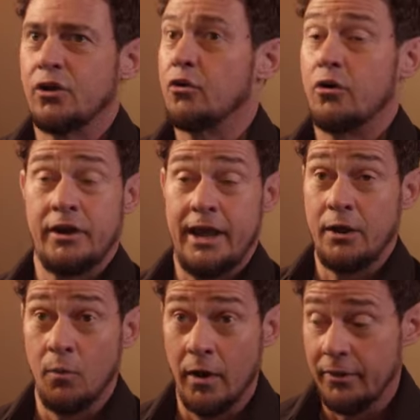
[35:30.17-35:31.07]
didn't occur to
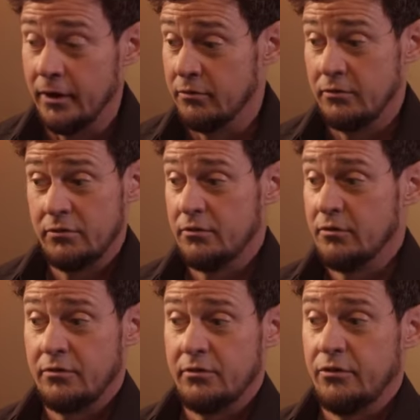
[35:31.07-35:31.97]
anyone that
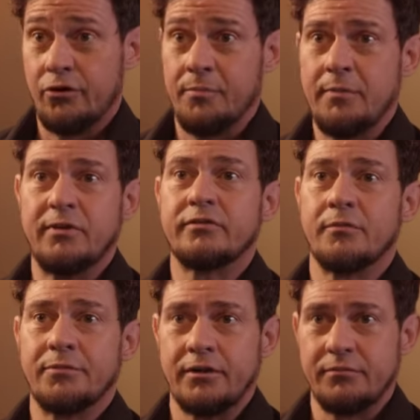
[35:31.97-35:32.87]
there may be
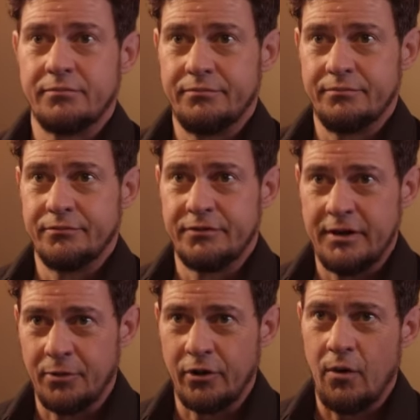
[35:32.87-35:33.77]
something
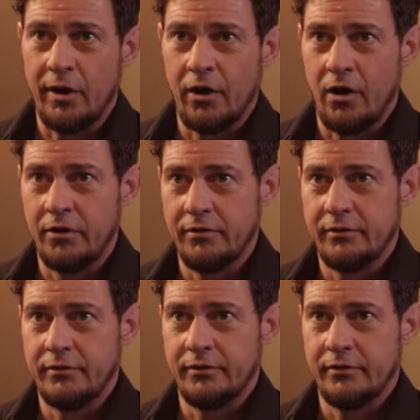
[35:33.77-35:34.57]
deeper going on.